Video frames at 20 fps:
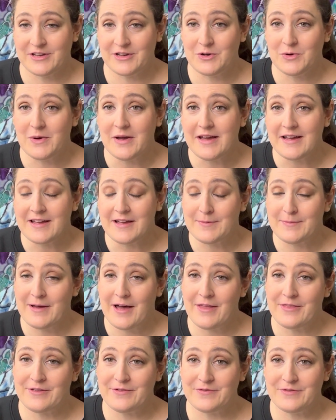quick
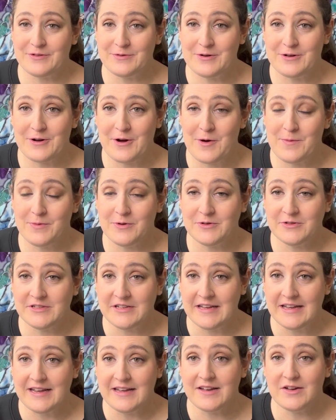about the Fluid Art
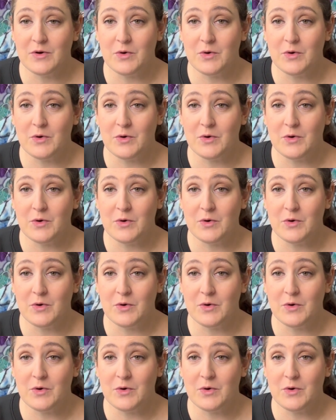Boutique,